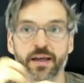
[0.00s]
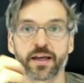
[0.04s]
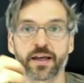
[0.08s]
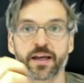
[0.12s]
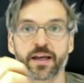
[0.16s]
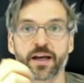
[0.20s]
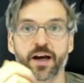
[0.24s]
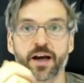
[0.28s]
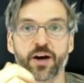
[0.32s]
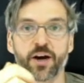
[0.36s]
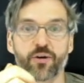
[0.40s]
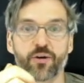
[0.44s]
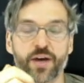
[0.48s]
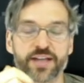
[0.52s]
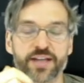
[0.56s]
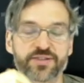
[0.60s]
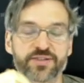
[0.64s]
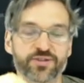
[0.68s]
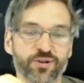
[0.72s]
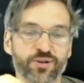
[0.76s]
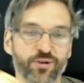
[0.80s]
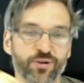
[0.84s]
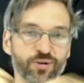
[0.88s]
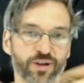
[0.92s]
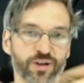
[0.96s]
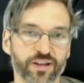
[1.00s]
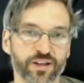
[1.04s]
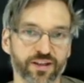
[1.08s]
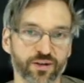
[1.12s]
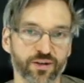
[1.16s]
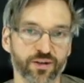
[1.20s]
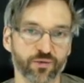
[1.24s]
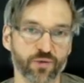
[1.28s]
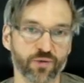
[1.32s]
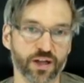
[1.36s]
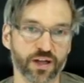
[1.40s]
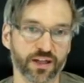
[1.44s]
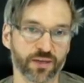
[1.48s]
All right, so
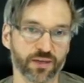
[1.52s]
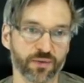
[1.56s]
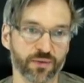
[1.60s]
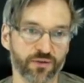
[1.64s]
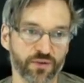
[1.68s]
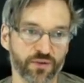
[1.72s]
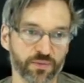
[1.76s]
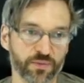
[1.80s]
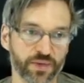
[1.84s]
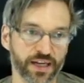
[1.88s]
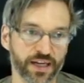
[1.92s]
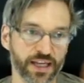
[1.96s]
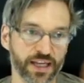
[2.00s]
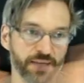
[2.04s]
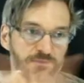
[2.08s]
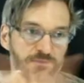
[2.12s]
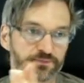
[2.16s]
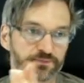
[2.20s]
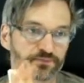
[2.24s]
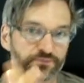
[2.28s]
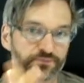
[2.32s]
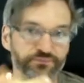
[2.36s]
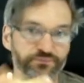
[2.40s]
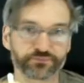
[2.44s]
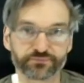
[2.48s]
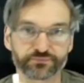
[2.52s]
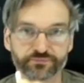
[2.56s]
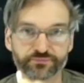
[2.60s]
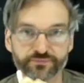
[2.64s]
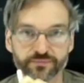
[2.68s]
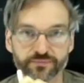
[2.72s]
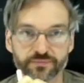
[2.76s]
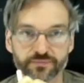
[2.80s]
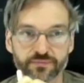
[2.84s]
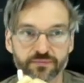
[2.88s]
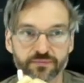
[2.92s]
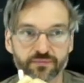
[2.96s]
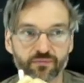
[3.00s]
welcome everybody.
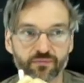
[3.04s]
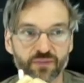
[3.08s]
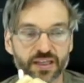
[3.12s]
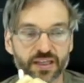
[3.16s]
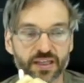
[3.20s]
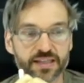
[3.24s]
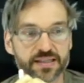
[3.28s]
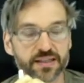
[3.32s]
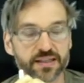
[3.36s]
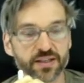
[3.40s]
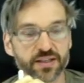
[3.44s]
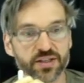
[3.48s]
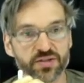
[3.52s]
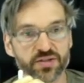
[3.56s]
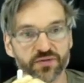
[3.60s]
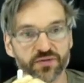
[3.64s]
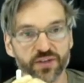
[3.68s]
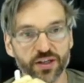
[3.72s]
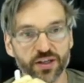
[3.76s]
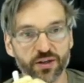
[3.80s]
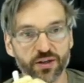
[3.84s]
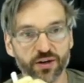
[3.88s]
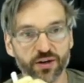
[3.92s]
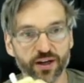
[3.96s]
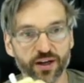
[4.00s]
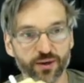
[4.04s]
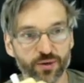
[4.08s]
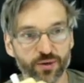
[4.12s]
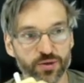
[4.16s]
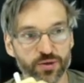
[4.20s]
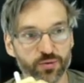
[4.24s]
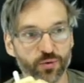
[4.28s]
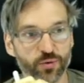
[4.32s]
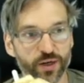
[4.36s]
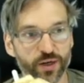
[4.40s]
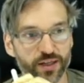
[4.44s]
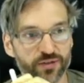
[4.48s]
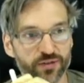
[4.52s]
In this video, I always
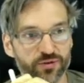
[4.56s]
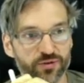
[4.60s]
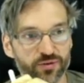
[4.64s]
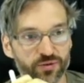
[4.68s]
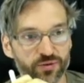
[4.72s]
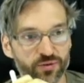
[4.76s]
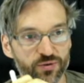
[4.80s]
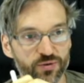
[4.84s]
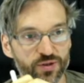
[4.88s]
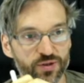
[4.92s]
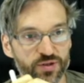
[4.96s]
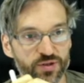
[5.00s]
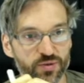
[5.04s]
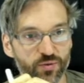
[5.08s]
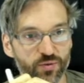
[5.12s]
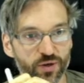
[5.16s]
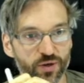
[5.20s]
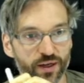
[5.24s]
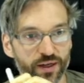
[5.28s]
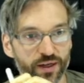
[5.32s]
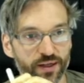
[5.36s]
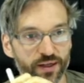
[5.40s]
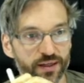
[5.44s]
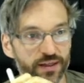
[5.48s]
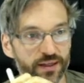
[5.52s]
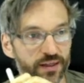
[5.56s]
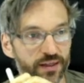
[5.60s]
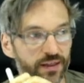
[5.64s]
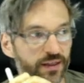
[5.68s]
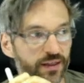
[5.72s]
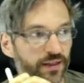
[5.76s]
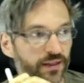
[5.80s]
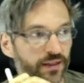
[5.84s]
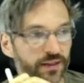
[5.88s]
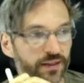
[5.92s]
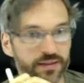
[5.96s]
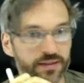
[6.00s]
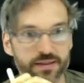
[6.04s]
wanted to do this one.
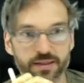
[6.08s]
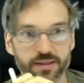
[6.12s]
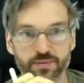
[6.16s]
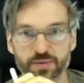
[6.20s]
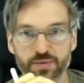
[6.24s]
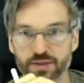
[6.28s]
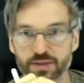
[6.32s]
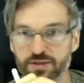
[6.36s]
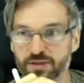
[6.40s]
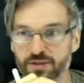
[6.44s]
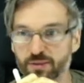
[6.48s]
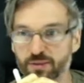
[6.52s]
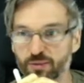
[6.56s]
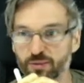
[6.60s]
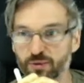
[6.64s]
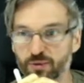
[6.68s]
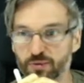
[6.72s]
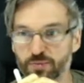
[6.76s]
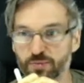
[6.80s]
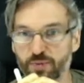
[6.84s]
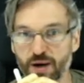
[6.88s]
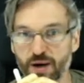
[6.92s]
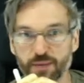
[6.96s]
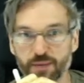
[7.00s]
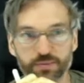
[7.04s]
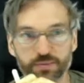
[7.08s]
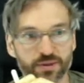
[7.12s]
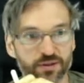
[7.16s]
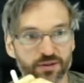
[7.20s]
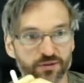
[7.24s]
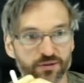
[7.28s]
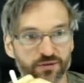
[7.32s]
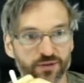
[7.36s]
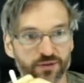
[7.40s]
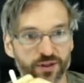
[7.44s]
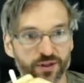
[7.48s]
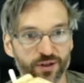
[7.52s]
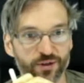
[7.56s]
It seems that's the most popular
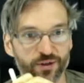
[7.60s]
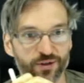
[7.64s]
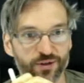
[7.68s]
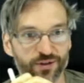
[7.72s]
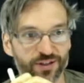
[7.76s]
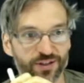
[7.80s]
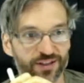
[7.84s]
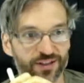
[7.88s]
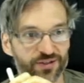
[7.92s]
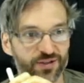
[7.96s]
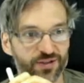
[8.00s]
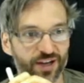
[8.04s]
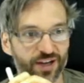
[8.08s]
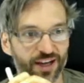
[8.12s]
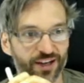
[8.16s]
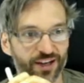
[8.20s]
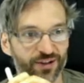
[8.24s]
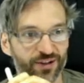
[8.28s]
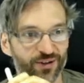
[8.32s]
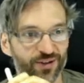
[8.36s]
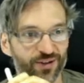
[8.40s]
video on the channel,